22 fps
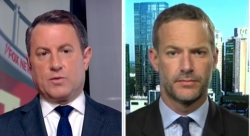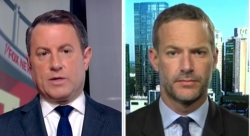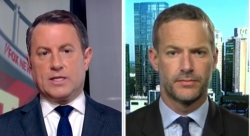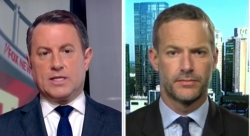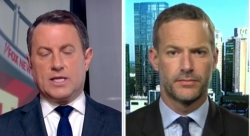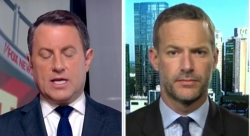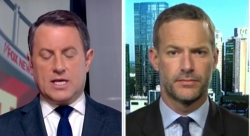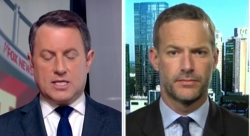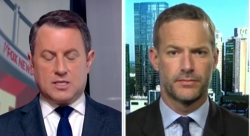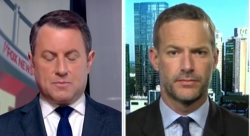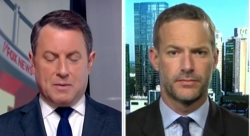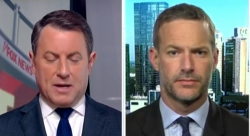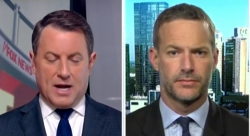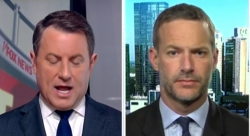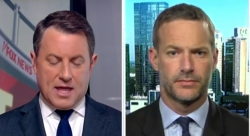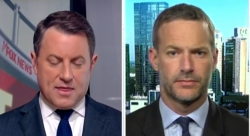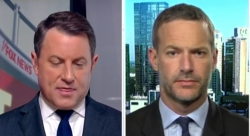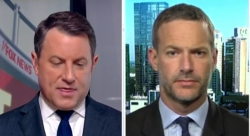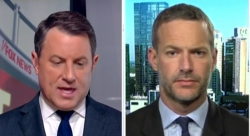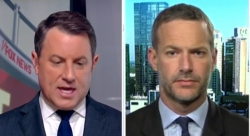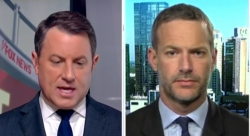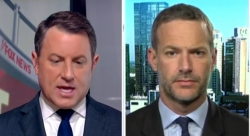Speaker 1: released. But I
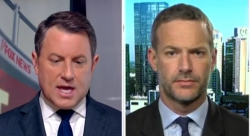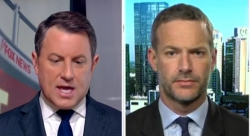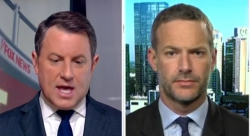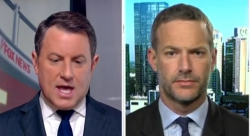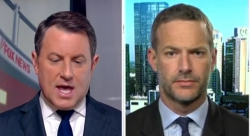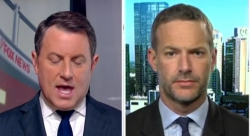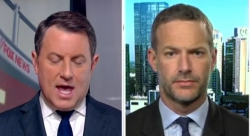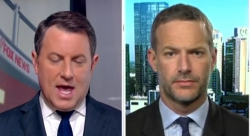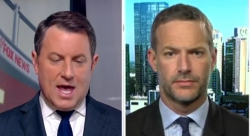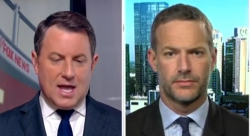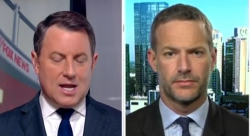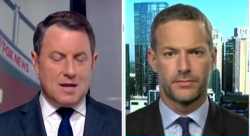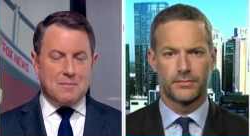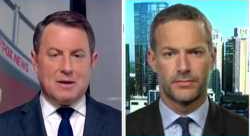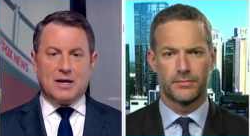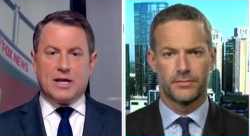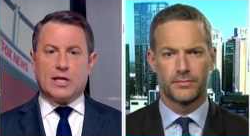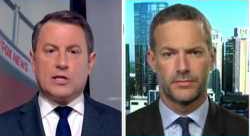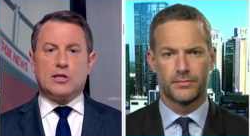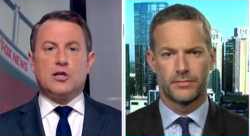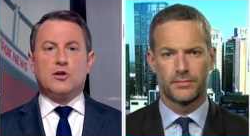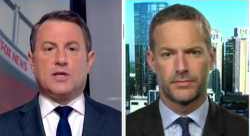think
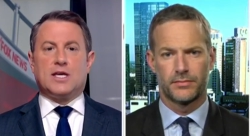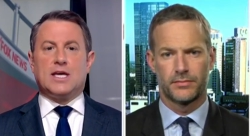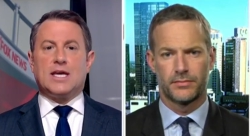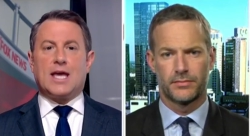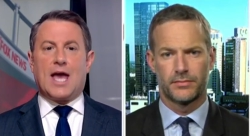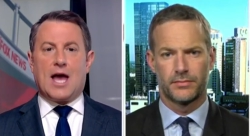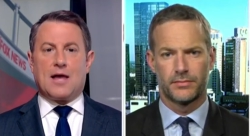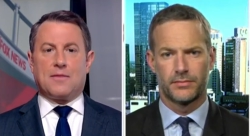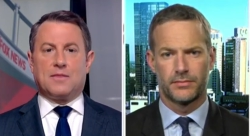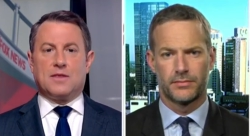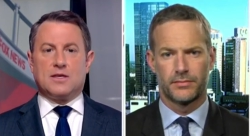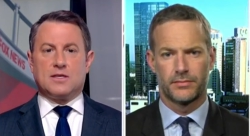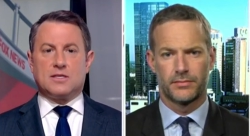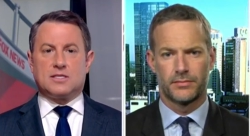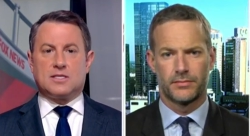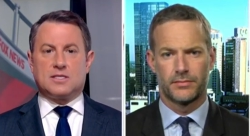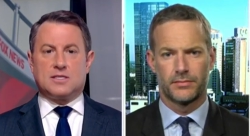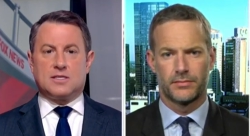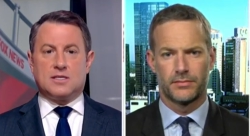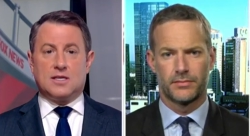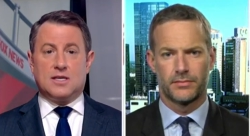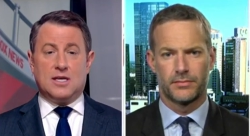anybody looking at
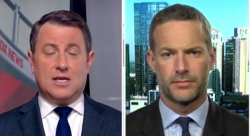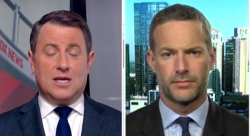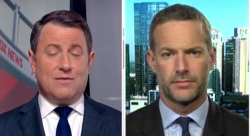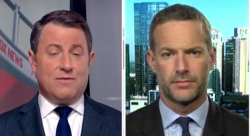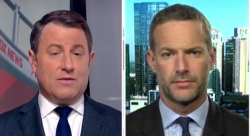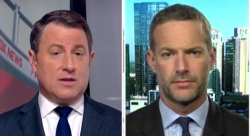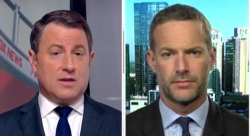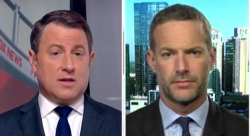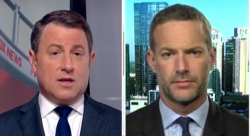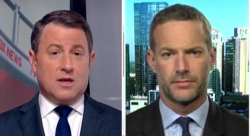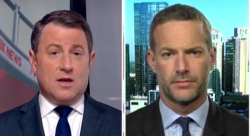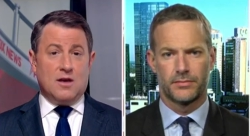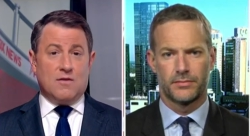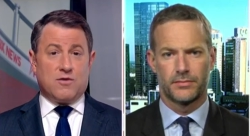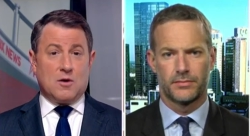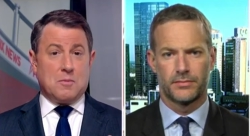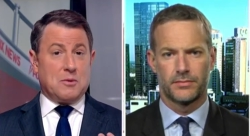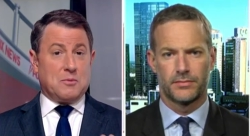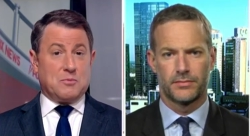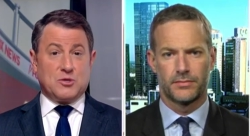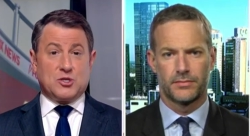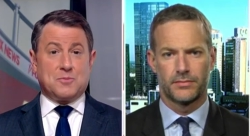this, even
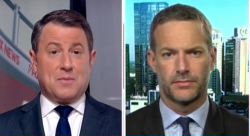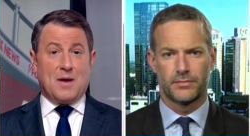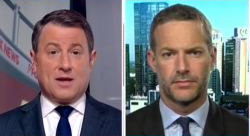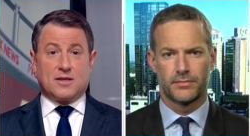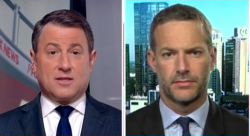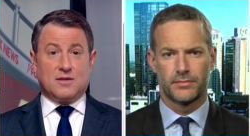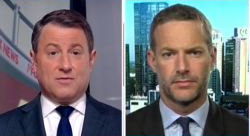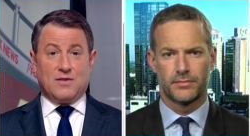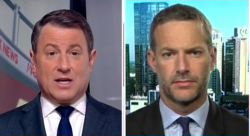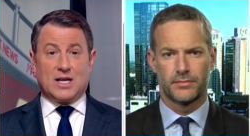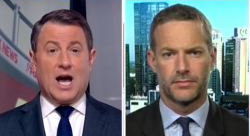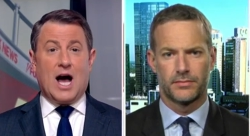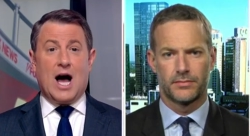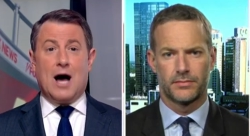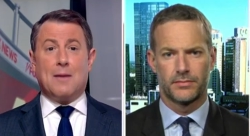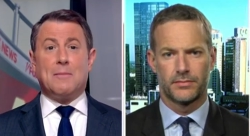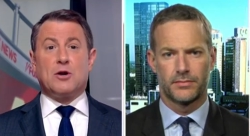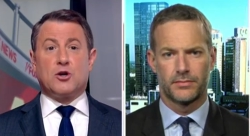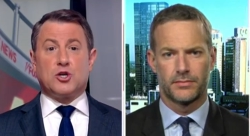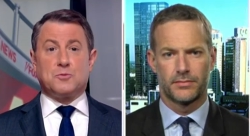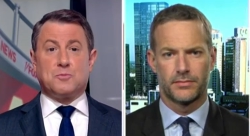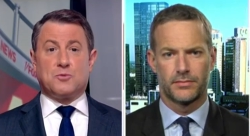from a perspective, a
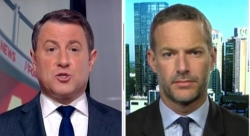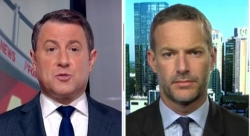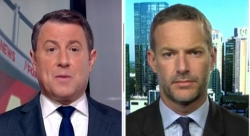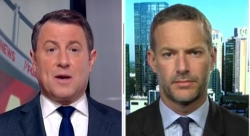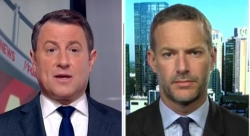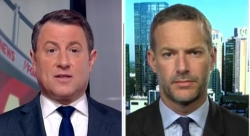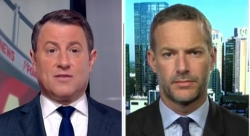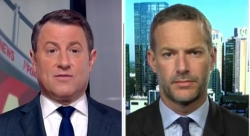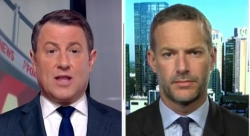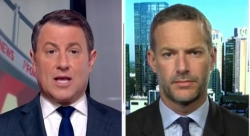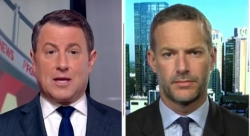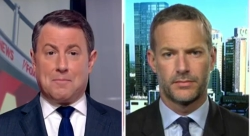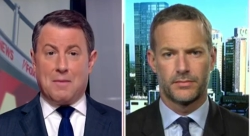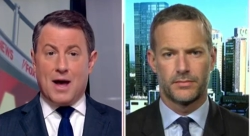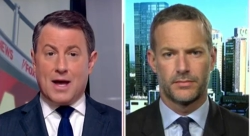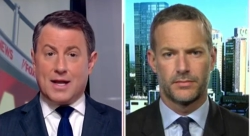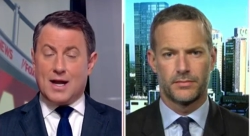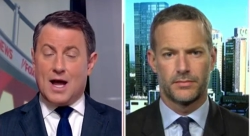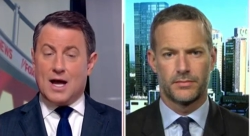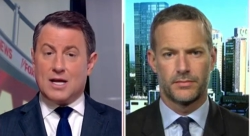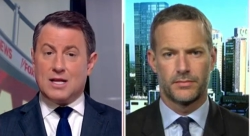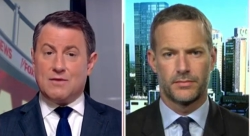commoner's perspective like
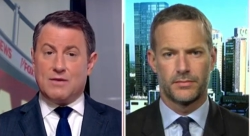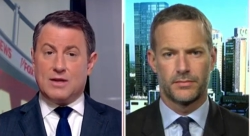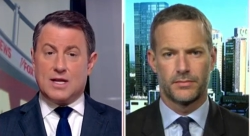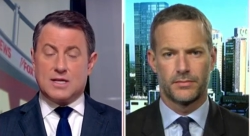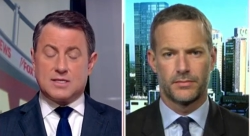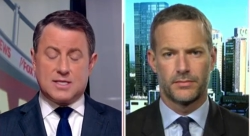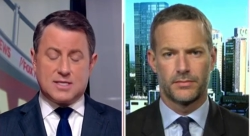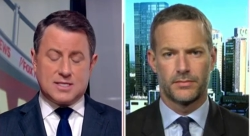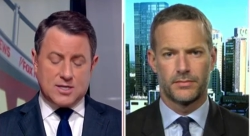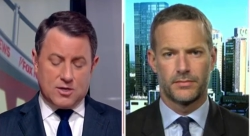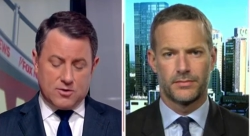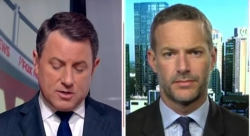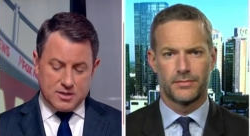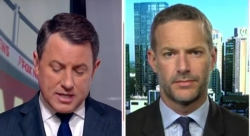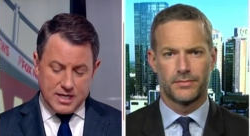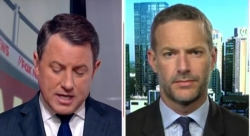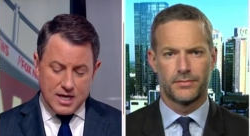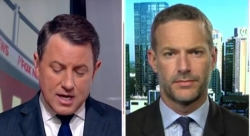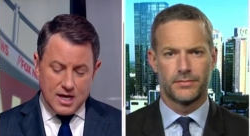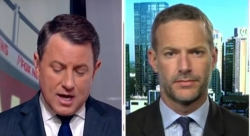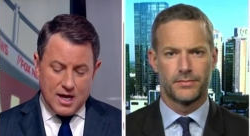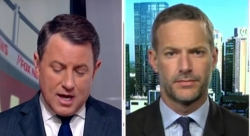mine, not even
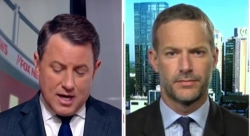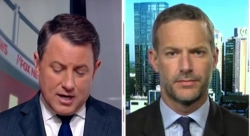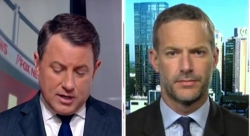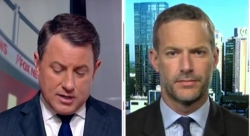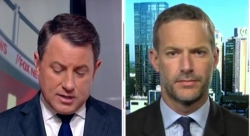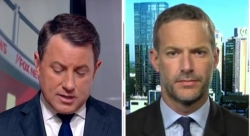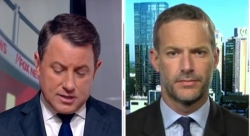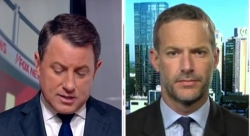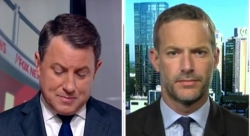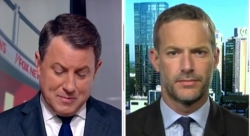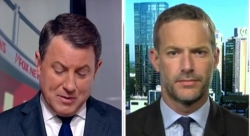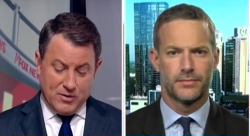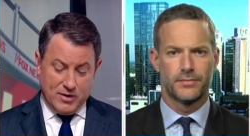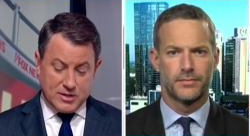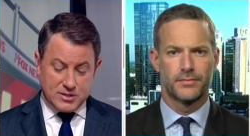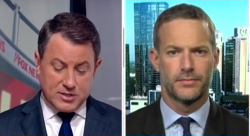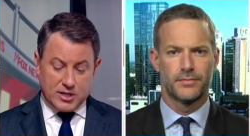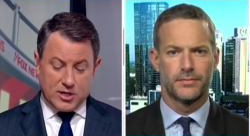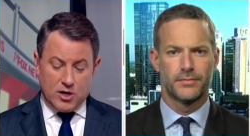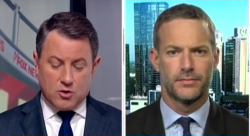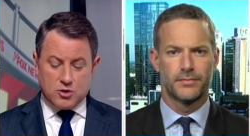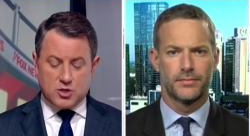necessarily an
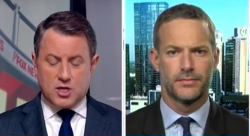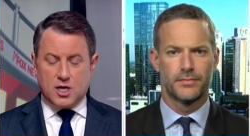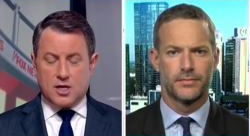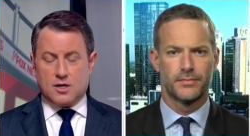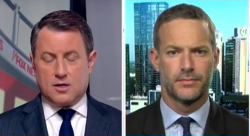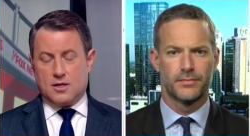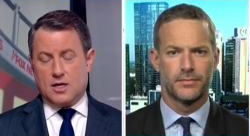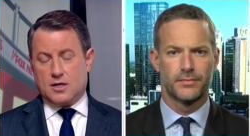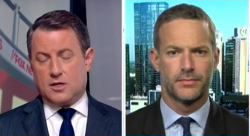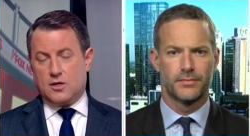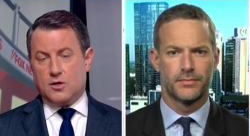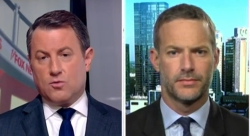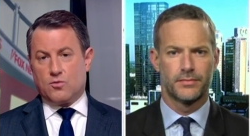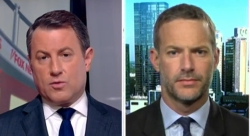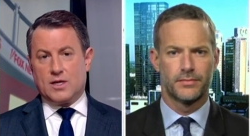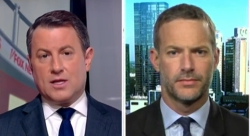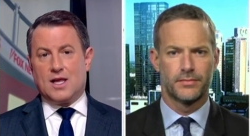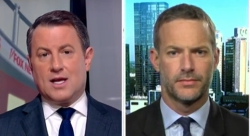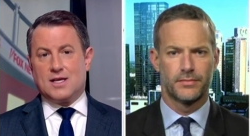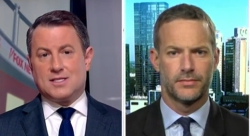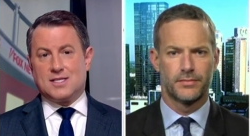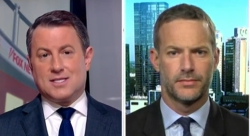experienced negotiator like you,
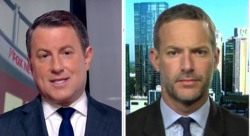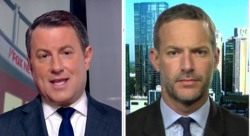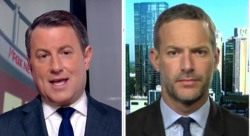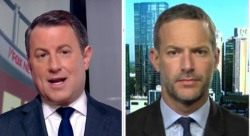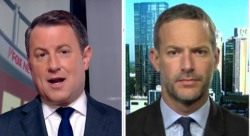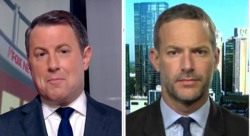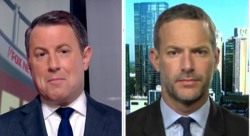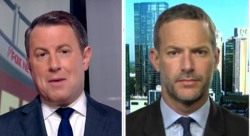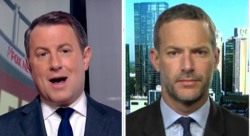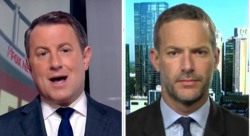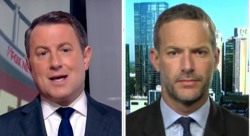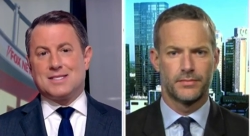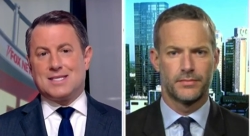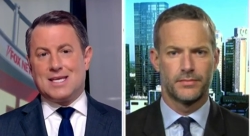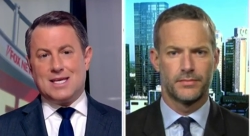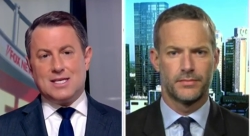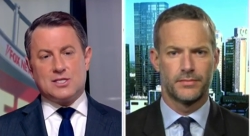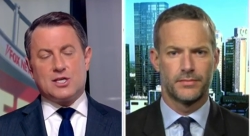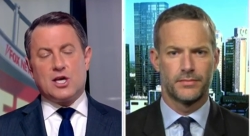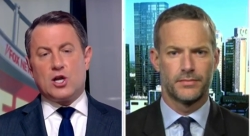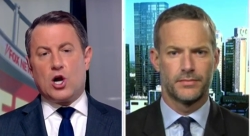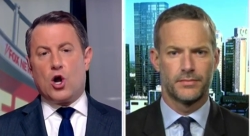realizes that Hamas
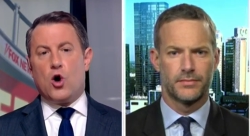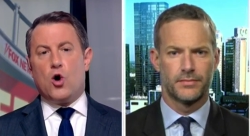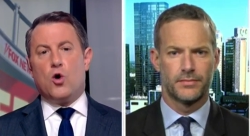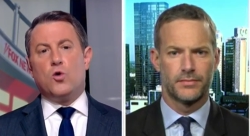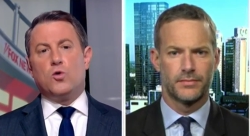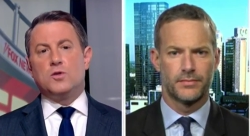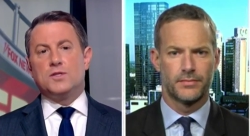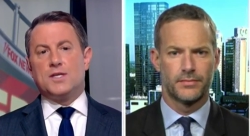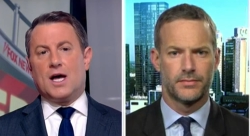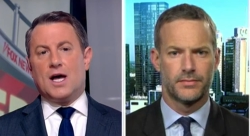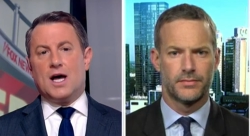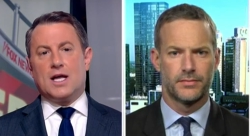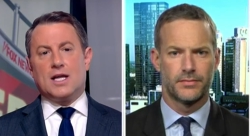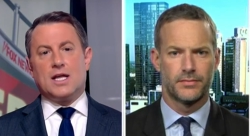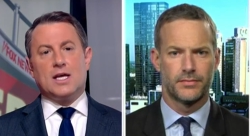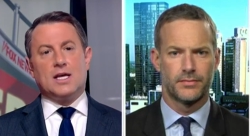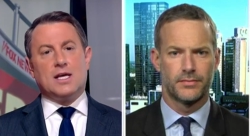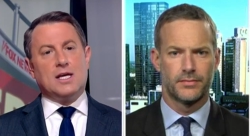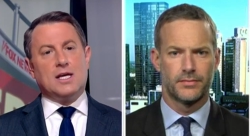is going to hold on